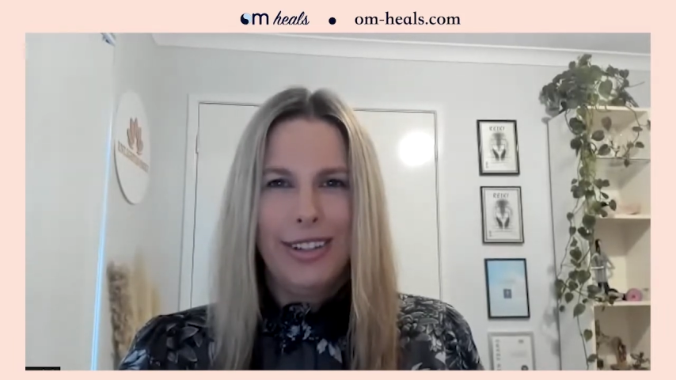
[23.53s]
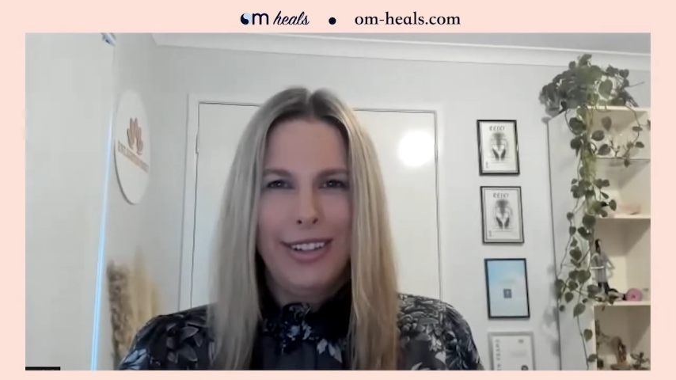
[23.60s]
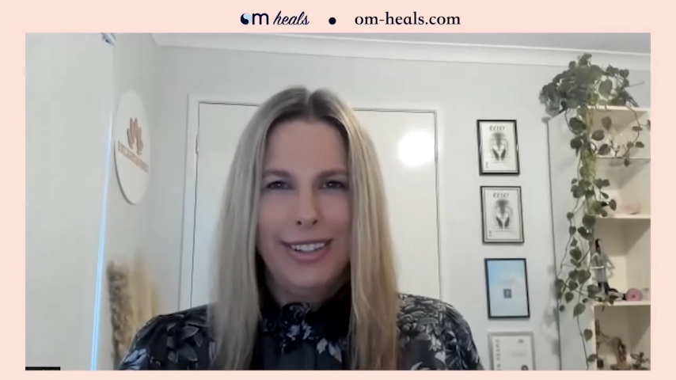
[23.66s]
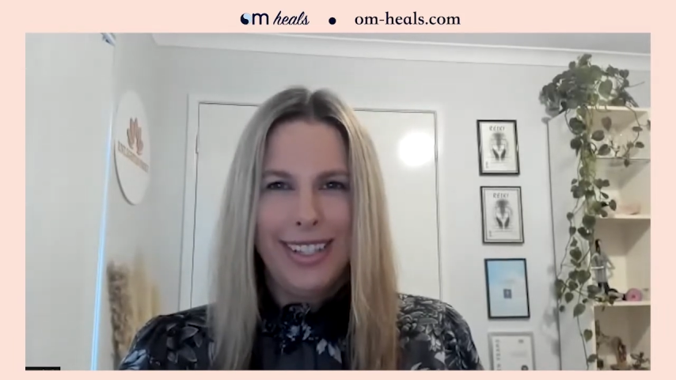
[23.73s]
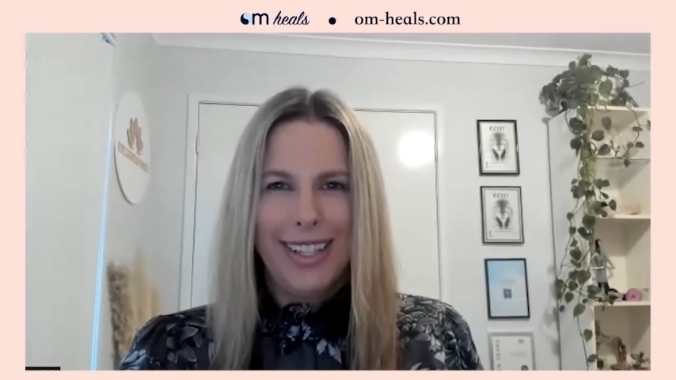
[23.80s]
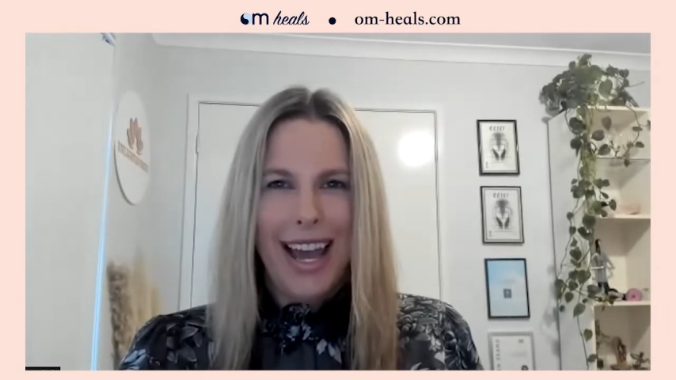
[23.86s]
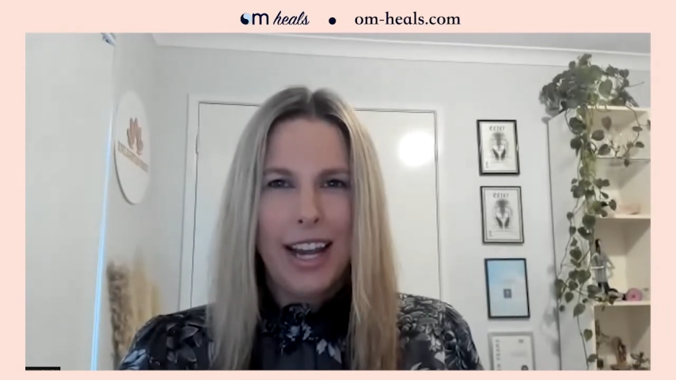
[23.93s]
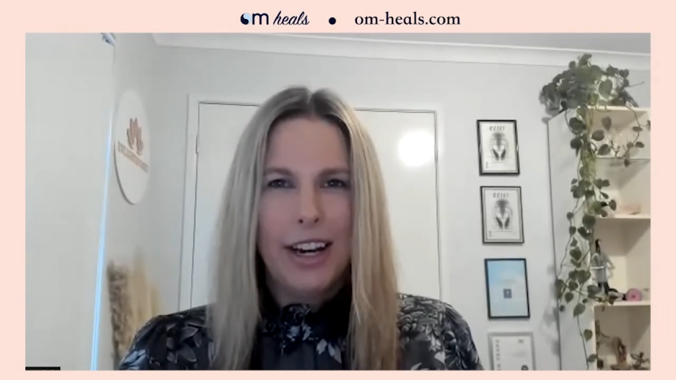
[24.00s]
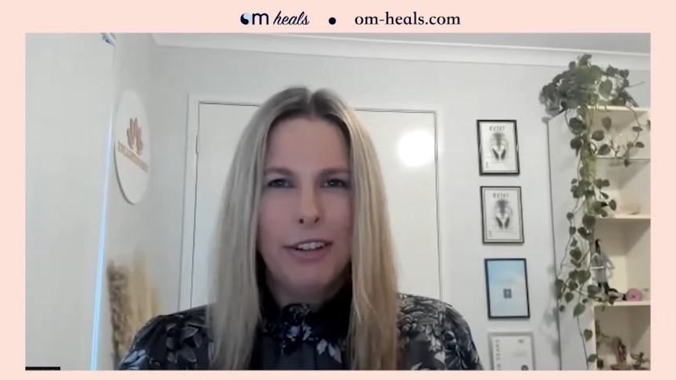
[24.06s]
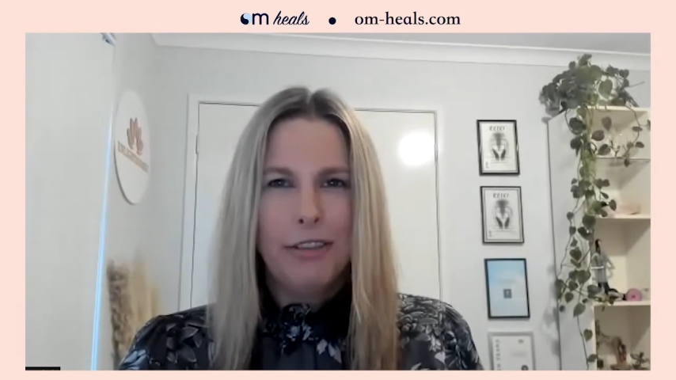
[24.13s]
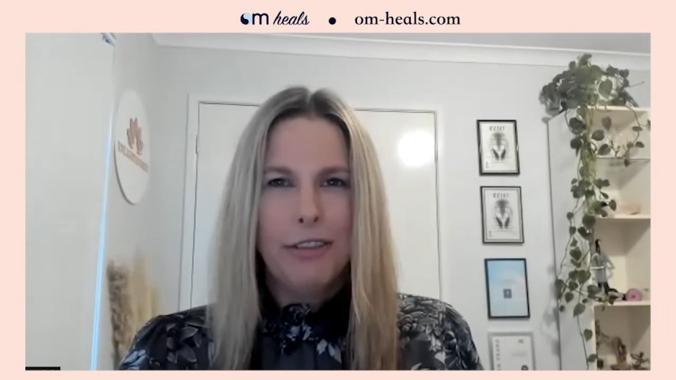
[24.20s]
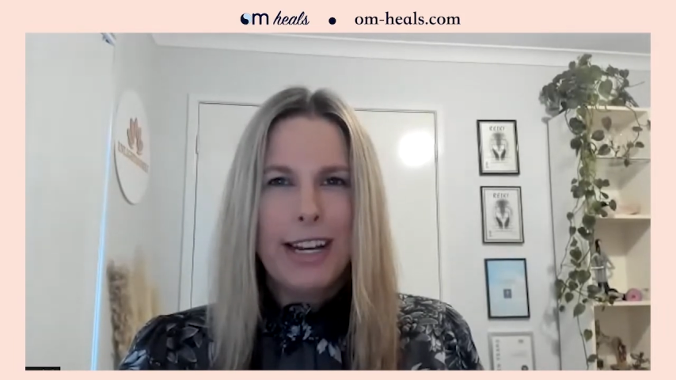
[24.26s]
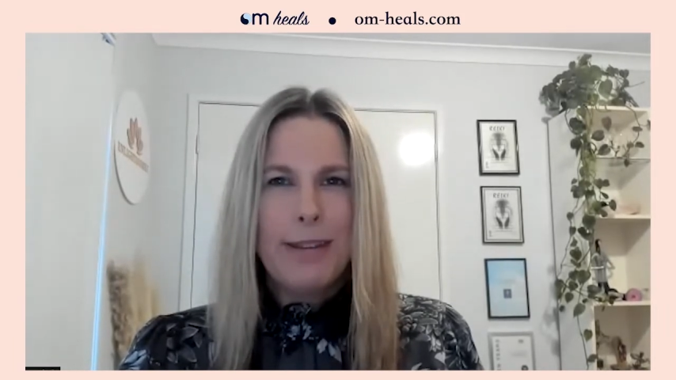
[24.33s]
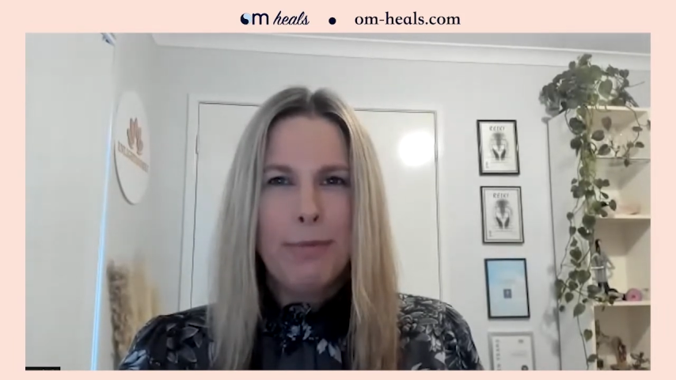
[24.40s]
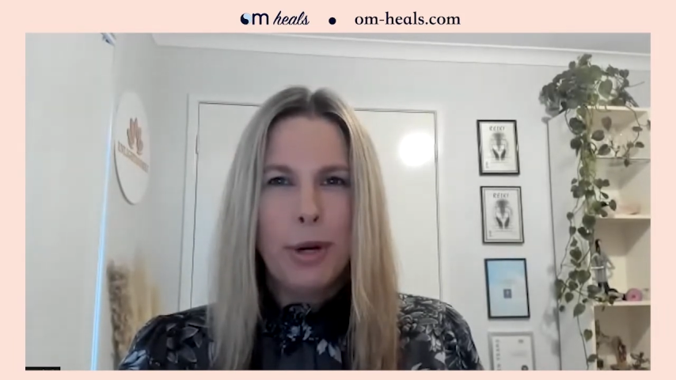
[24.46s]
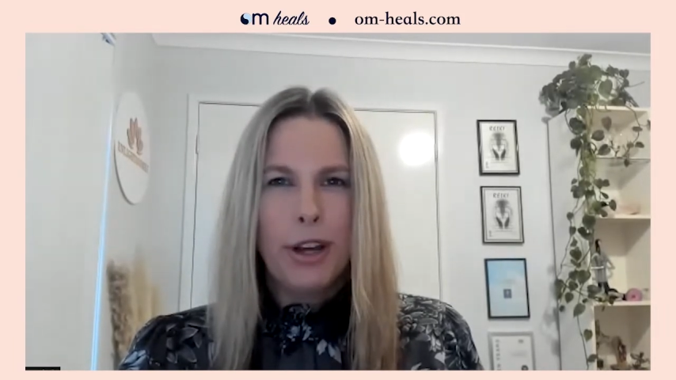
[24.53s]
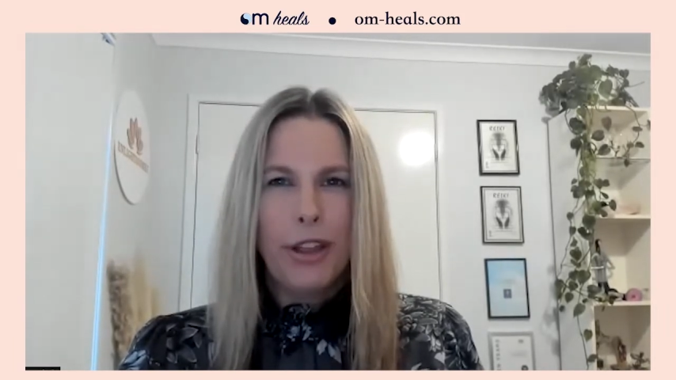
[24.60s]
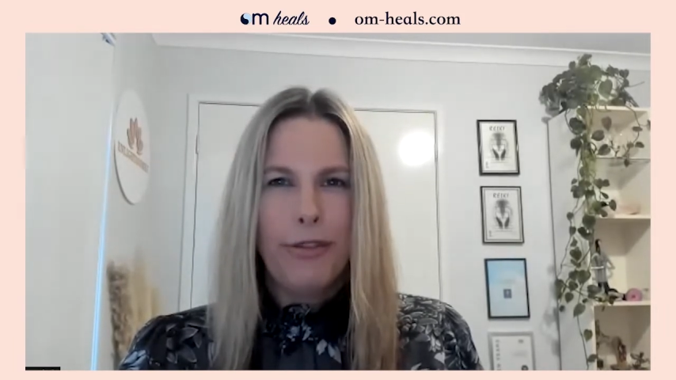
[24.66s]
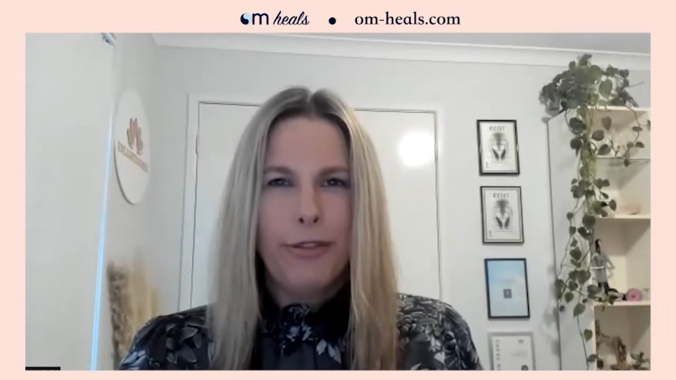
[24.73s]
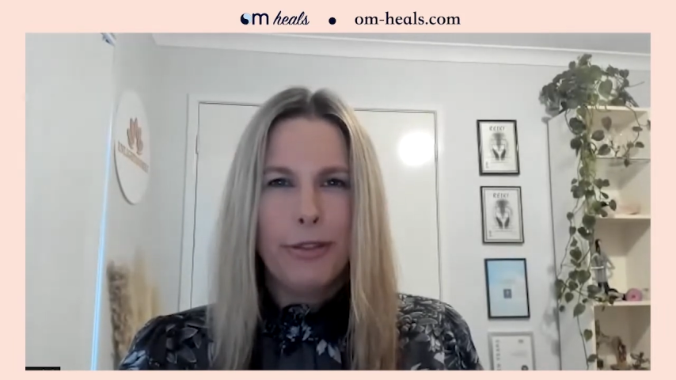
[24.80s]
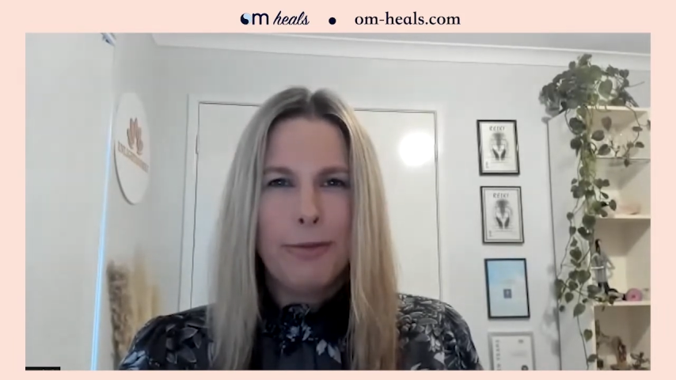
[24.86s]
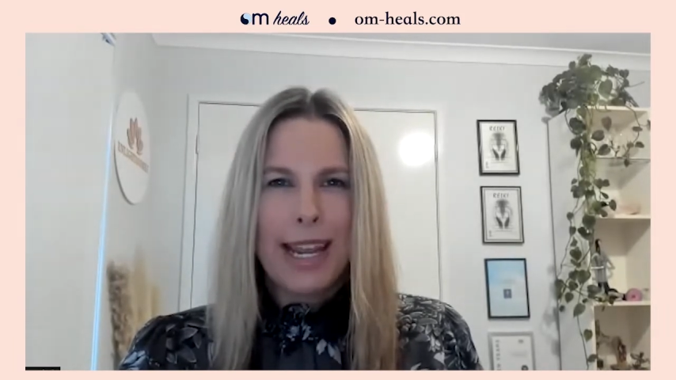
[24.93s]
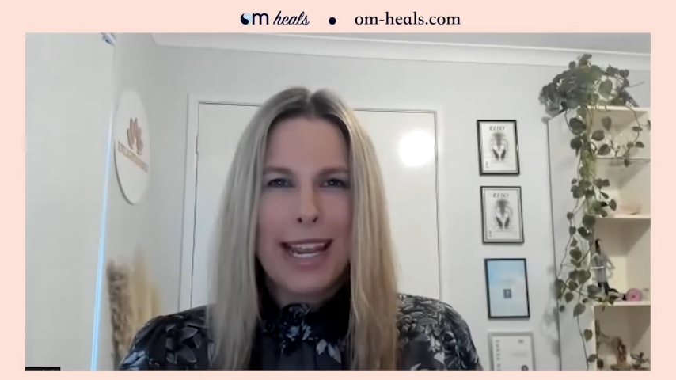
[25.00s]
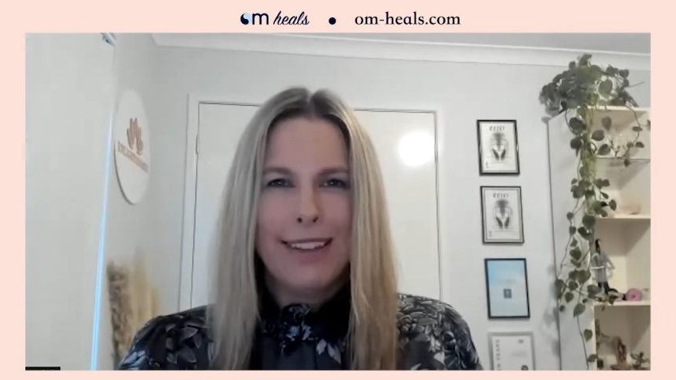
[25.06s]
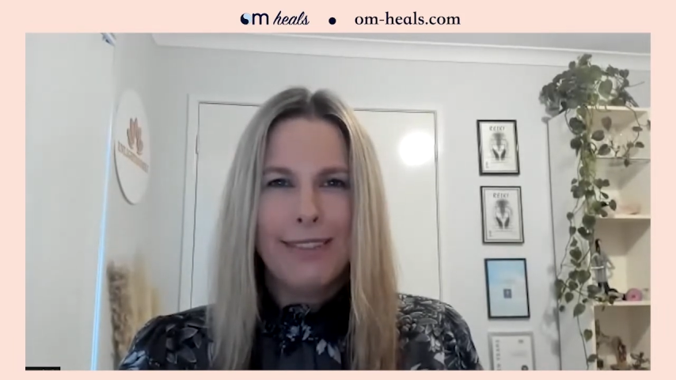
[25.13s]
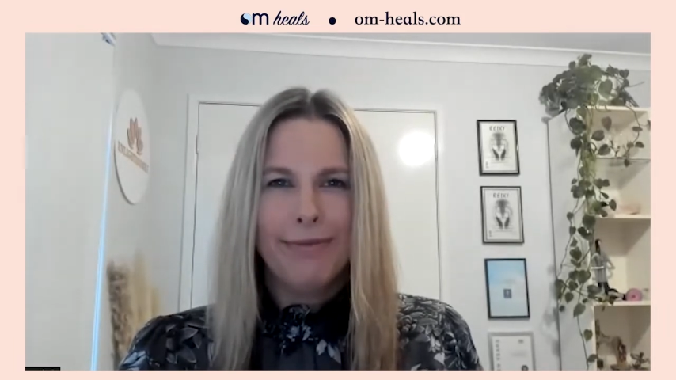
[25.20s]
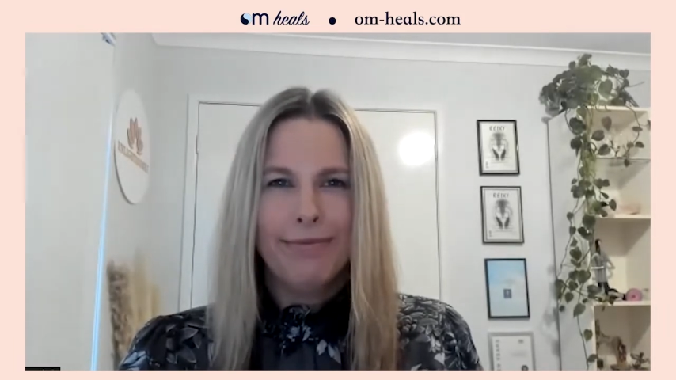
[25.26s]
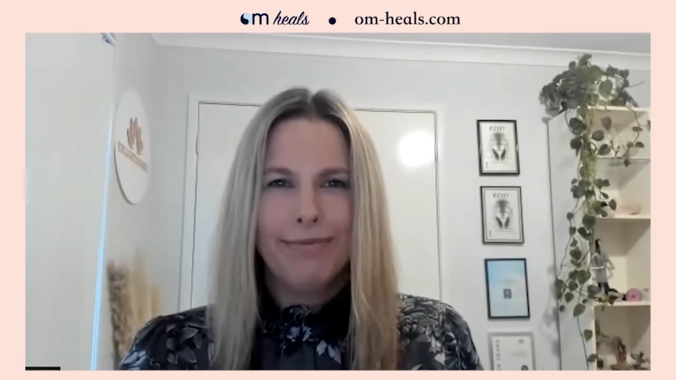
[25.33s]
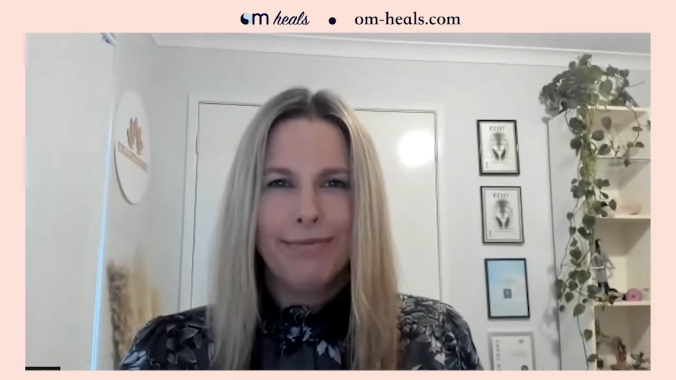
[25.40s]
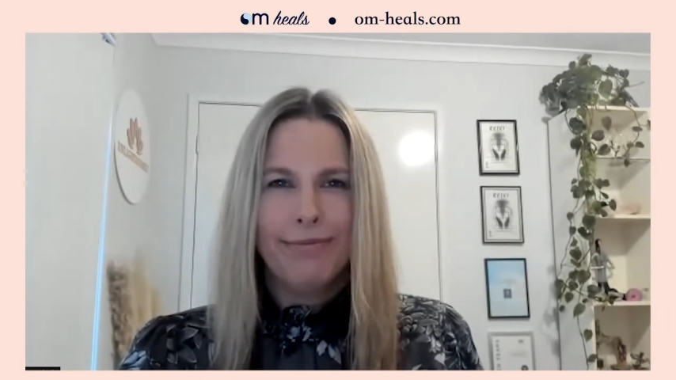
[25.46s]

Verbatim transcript: It started a rebirth for me.